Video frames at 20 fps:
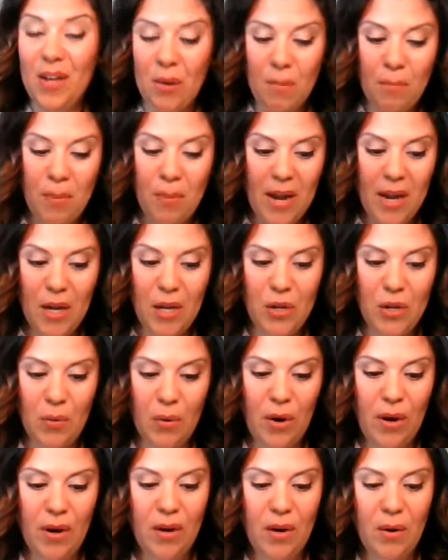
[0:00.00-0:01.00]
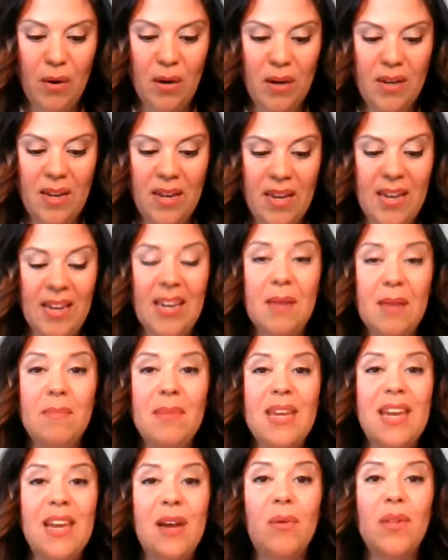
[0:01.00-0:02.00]
but it can be
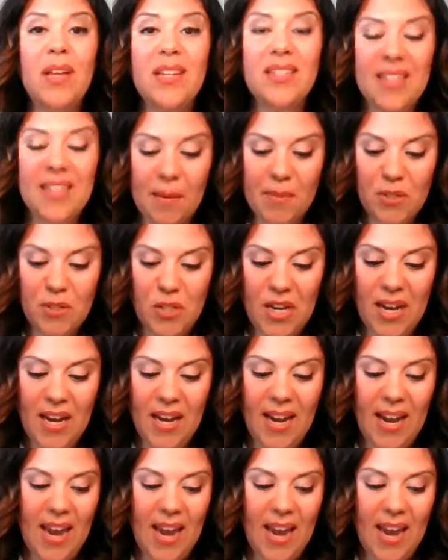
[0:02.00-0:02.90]
equally damaging